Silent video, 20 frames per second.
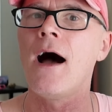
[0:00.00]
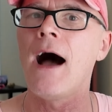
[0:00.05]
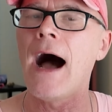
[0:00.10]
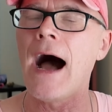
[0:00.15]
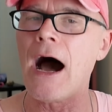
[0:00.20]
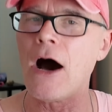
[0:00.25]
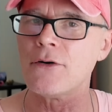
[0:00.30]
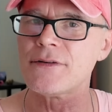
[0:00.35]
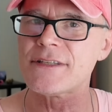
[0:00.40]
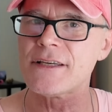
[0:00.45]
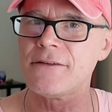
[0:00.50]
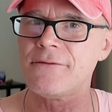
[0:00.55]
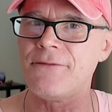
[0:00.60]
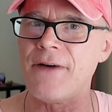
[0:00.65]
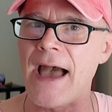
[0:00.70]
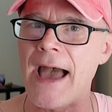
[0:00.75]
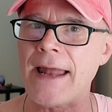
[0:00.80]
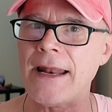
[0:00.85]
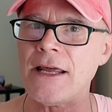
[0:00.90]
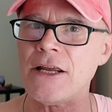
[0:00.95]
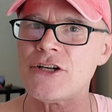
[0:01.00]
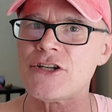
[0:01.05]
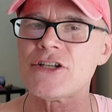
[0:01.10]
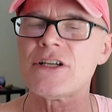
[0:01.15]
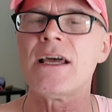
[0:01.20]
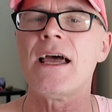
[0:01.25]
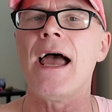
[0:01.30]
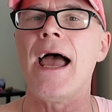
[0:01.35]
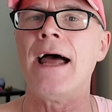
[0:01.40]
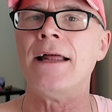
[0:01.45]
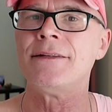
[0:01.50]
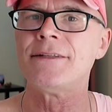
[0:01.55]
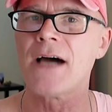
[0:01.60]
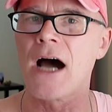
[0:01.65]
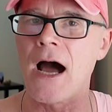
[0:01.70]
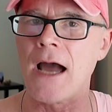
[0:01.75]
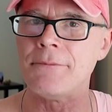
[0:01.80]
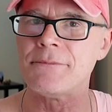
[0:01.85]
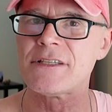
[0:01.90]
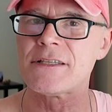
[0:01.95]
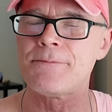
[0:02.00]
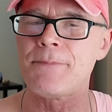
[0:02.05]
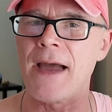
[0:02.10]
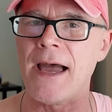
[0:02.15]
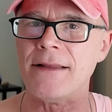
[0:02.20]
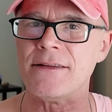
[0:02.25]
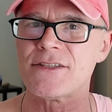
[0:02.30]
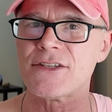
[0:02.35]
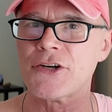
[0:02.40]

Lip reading: house advantage, and time spent.